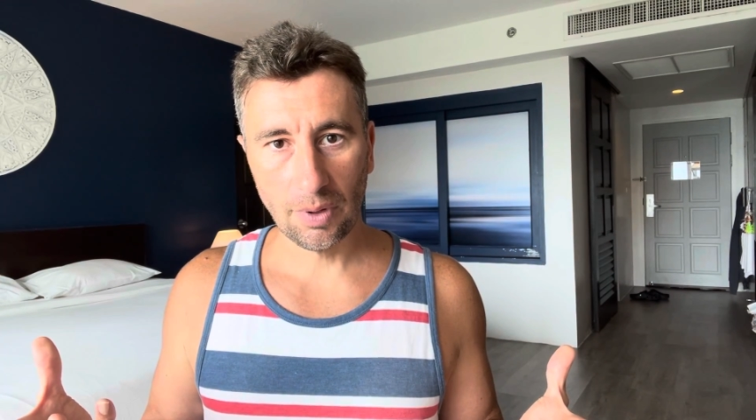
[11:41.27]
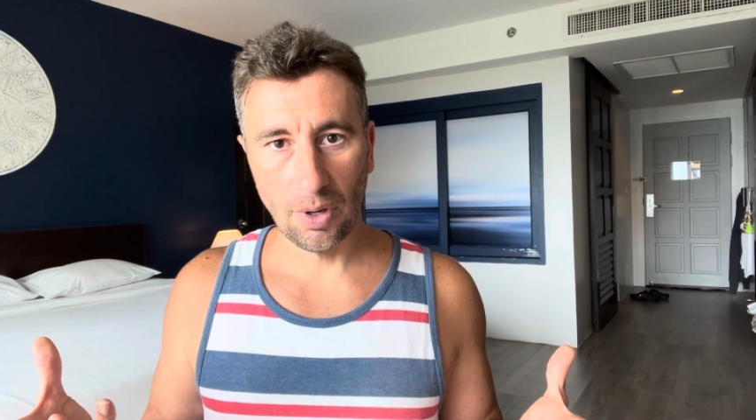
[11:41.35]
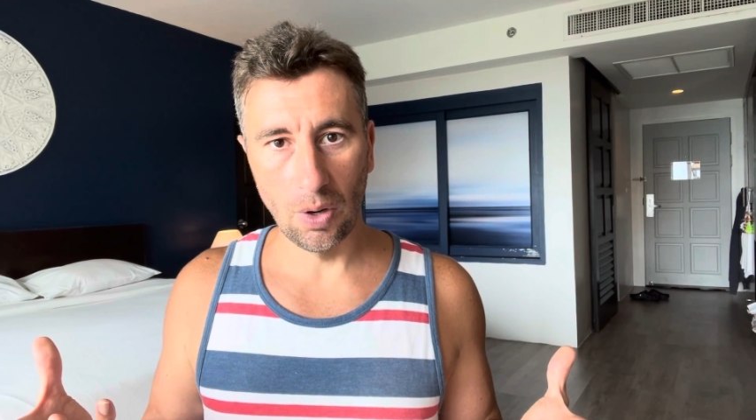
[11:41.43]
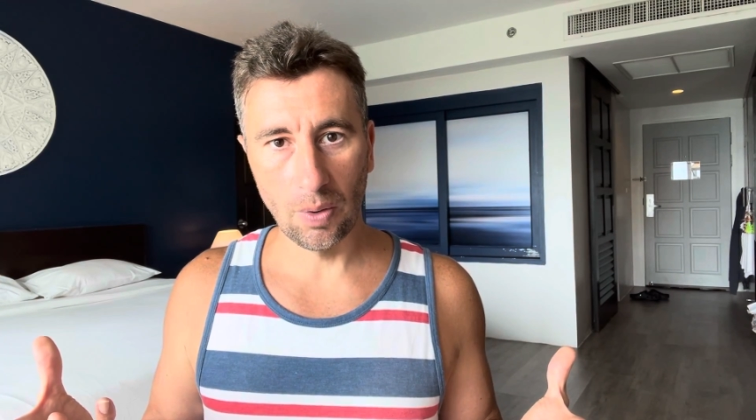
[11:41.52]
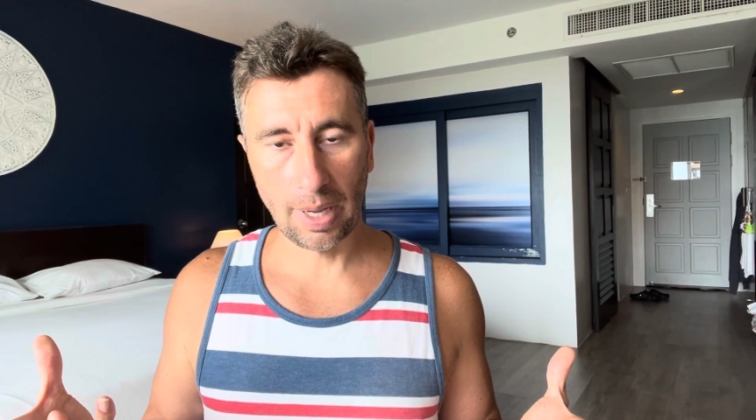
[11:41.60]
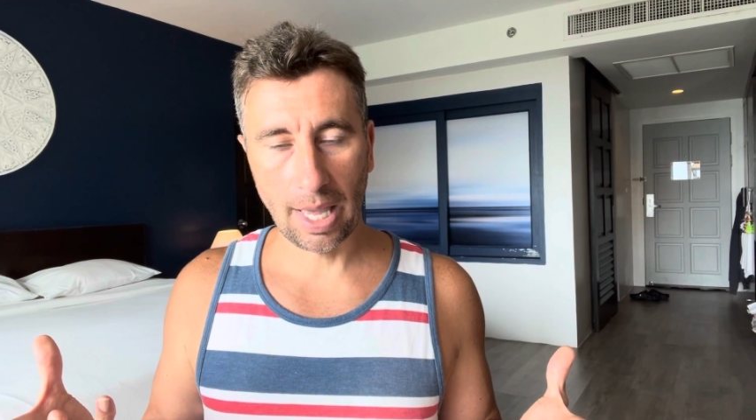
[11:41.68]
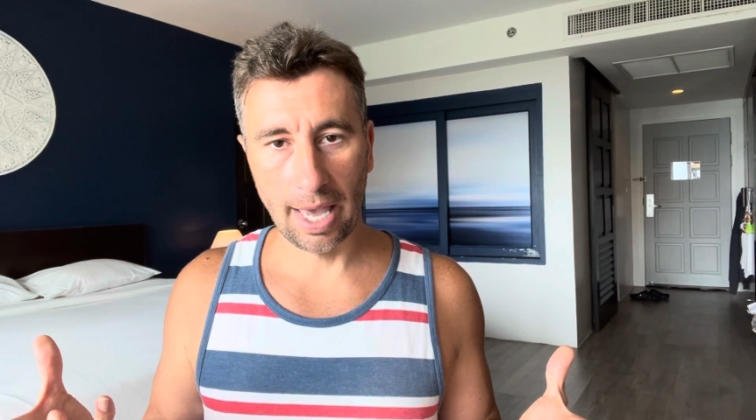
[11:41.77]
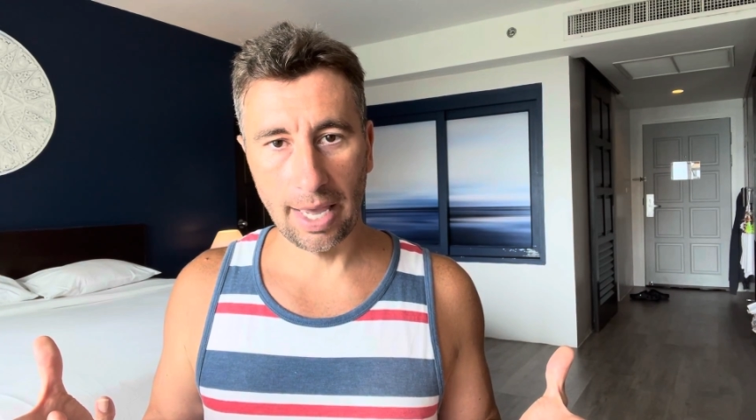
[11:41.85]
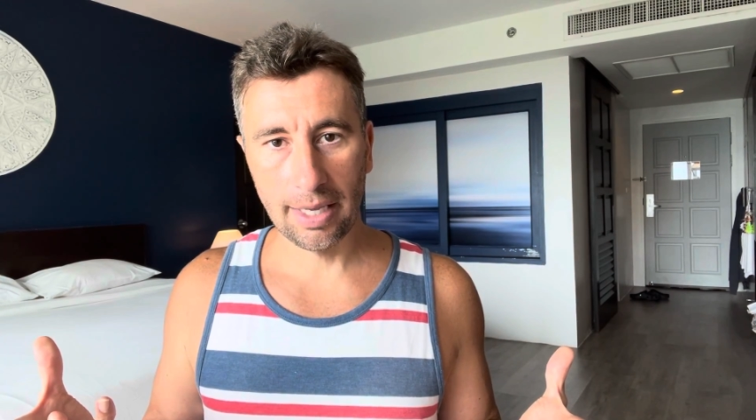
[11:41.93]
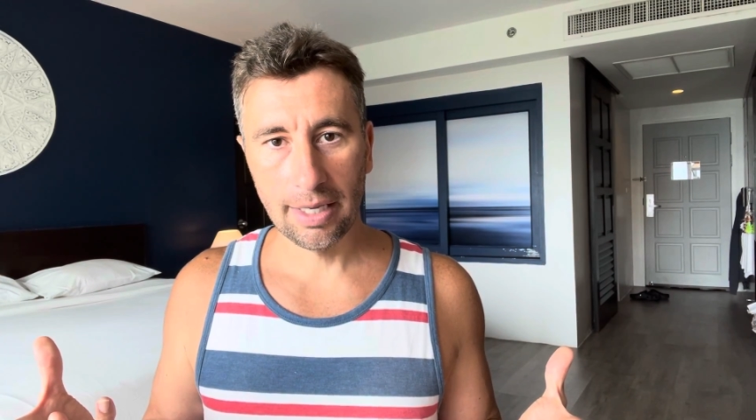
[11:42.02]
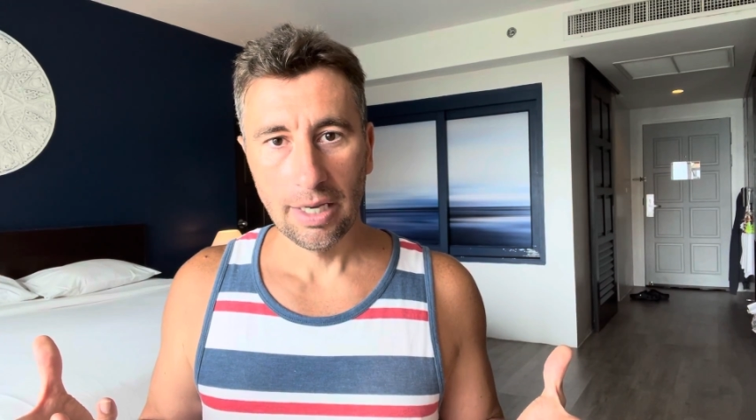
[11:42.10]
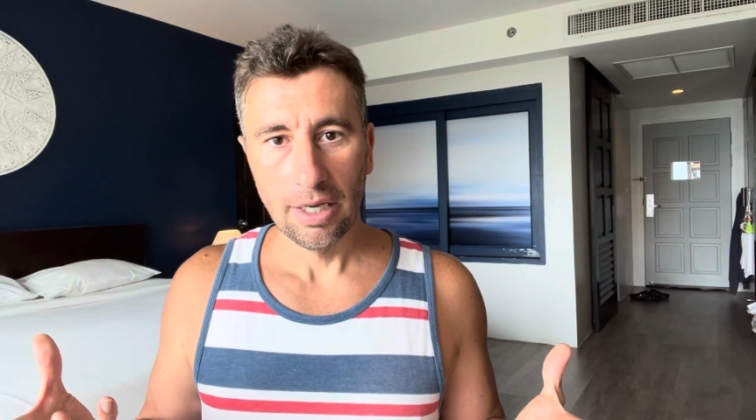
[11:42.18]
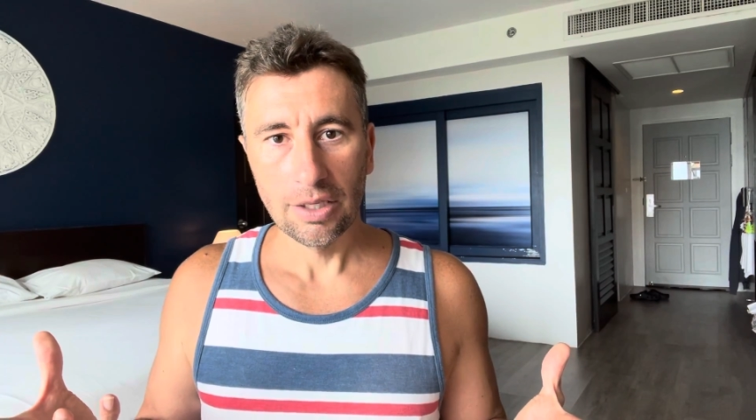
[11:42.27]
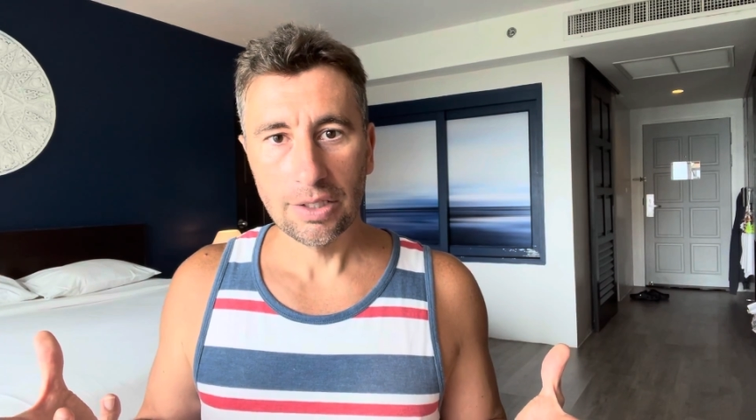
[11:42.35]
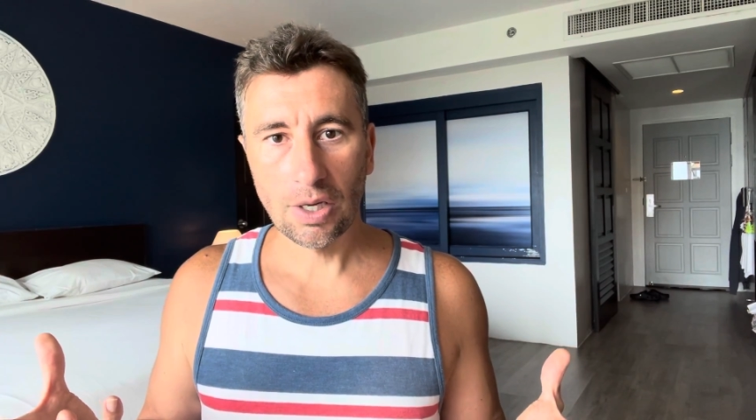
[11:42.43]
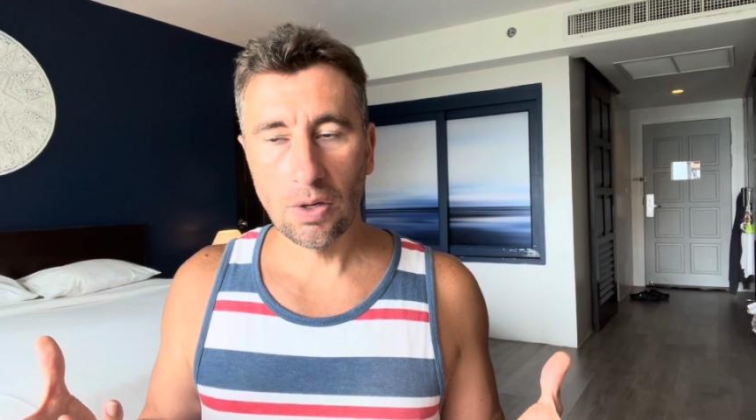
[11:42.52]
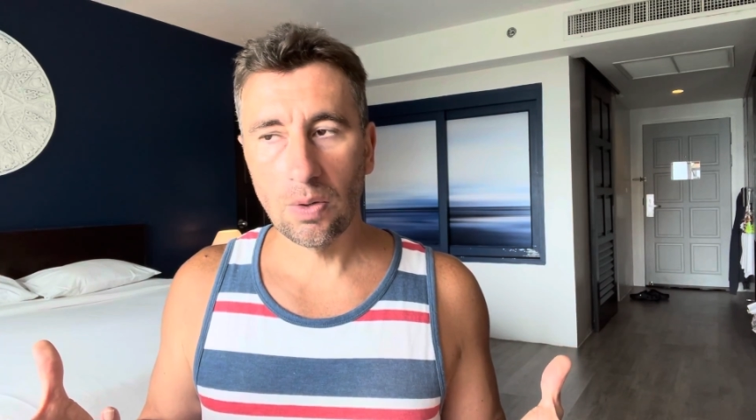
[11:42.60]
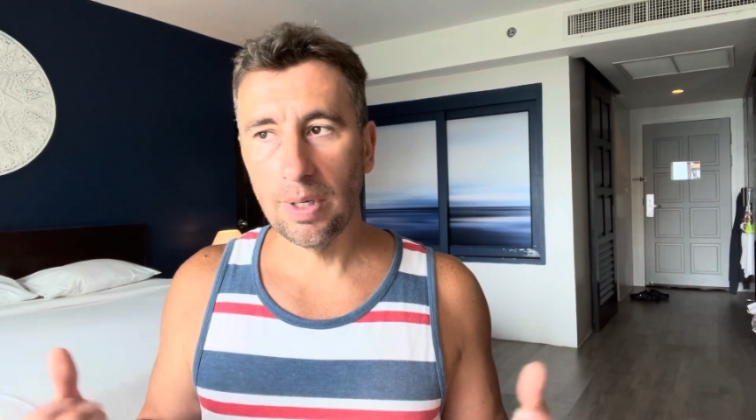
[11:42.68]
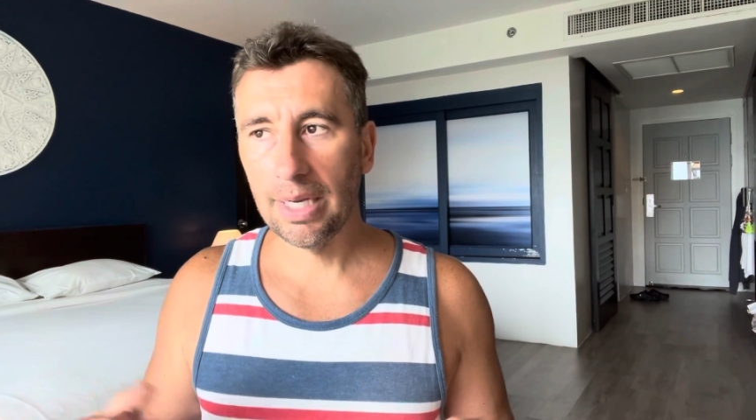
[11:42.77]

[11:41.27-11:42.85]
Okay, so,